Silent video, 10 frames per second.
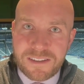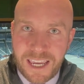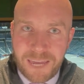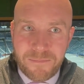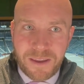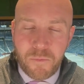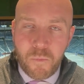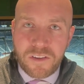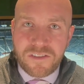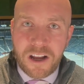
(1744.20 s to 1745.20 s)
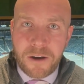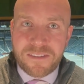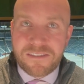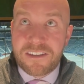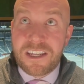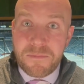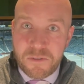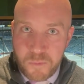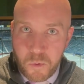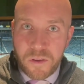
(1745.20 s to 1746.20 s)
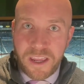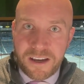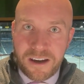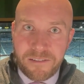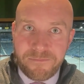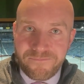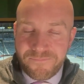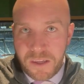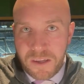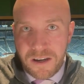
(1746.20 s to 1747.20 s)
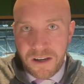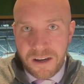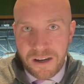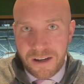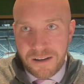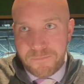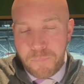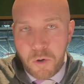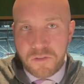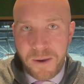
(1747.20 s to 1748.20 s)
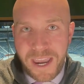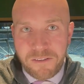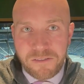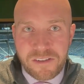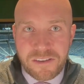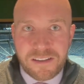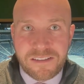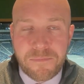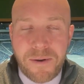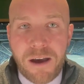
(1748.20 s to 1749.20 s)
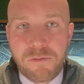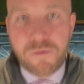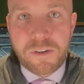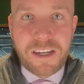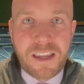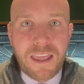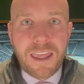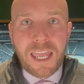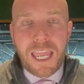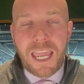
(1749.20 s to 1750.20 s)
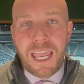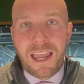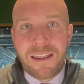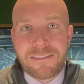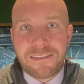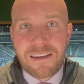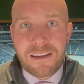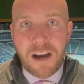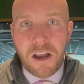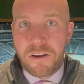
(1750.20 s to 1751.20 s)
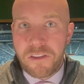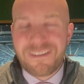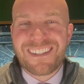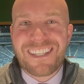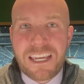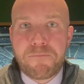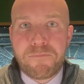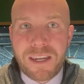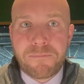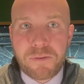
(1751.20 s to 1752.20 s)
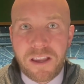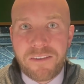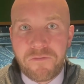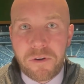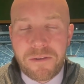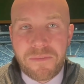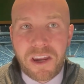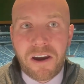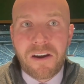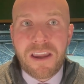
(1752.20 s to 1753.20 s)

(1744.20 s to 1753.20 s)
game. It wasn't up the seam. It was more like a post pattern to the boundary, and another deep, big play for him there.